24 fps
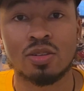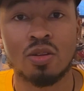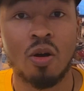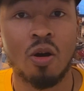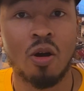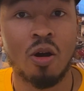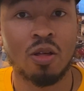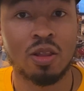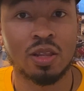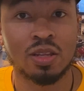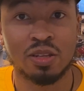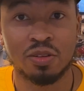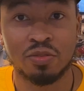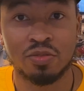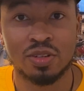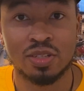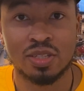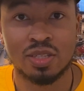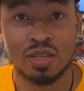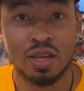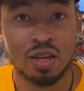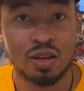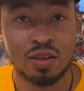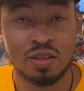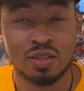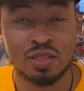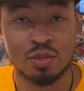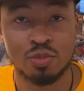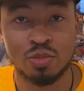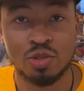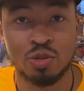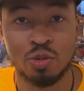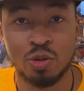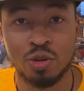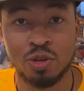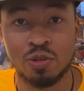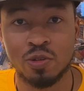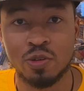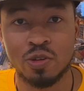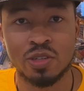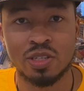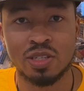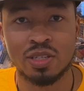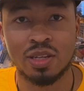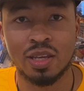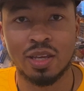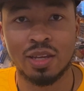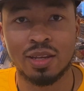all the different settings. I'm sure you
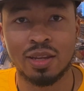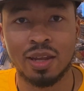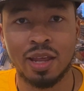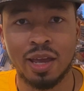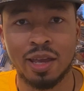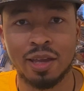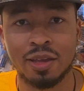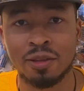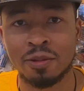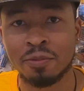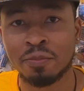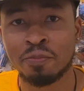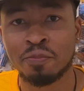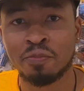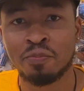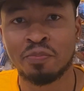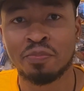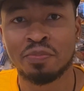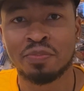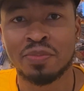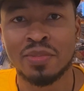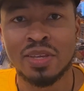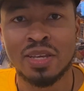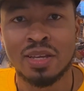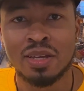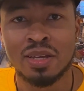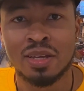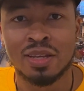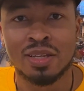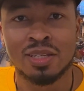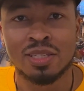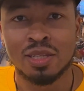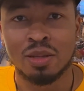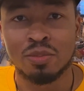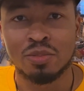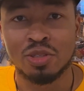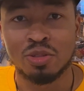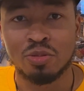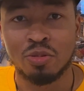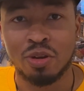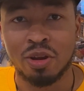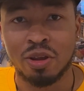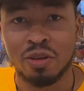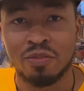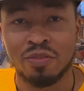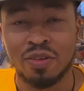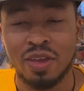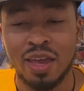just need like some sort
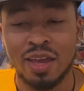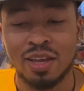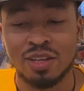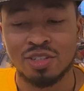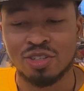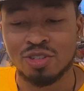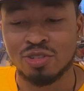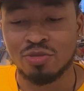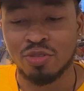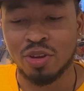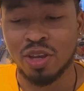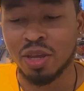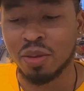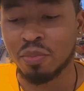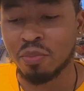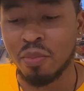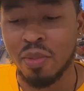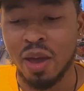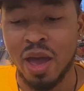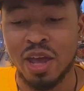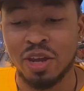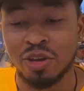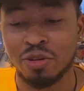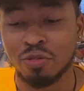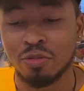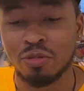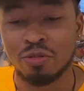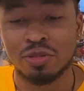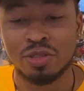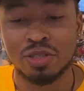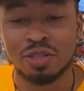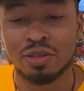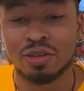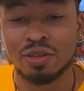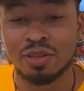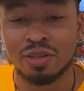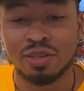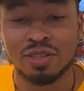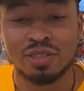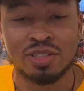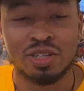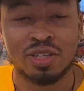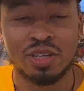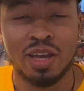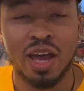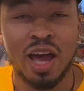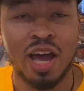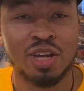of extreme manual to
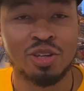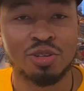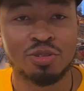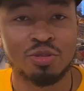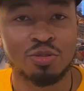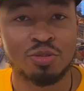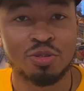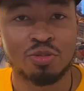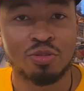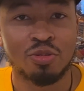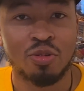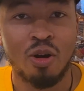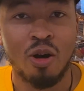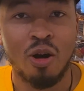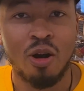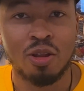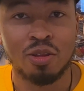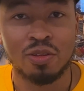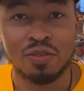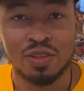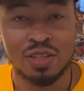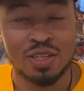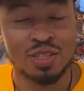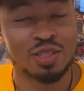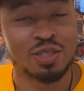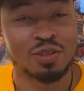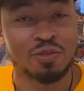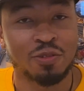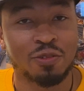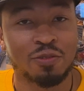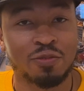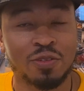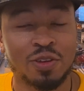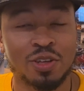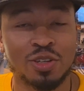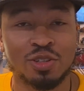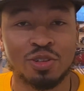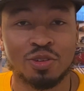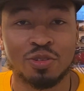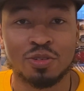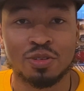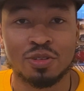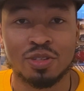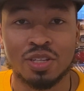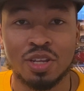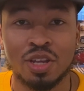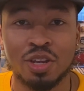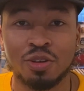guide you through all of these different
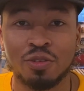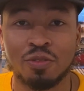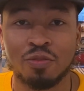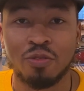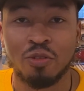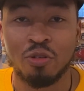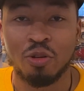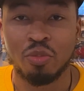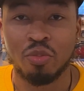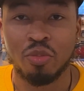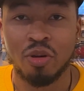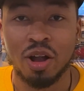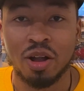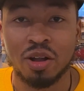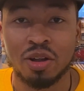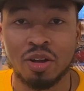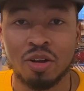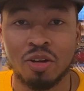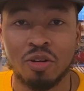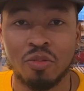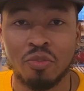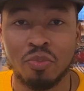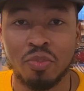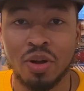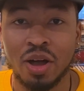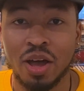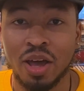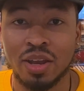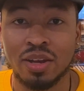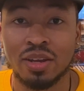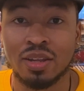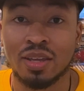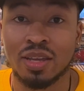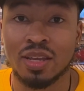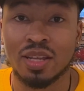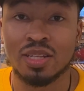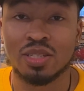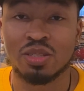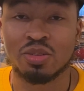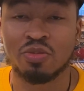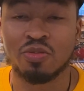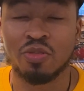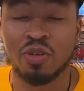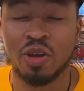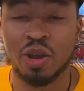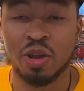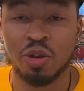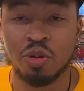features in your Ford Bronco, but it's
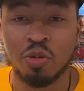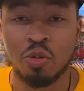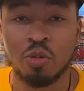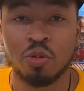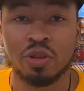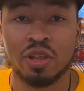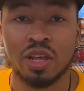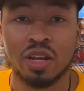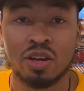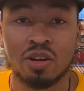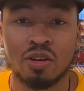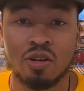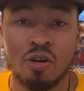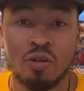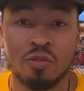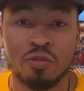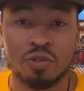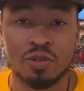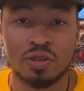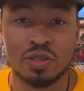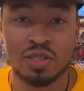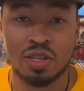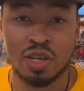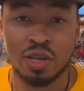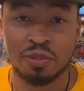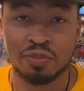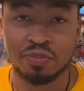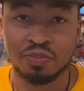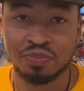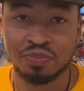very cool that it offers it.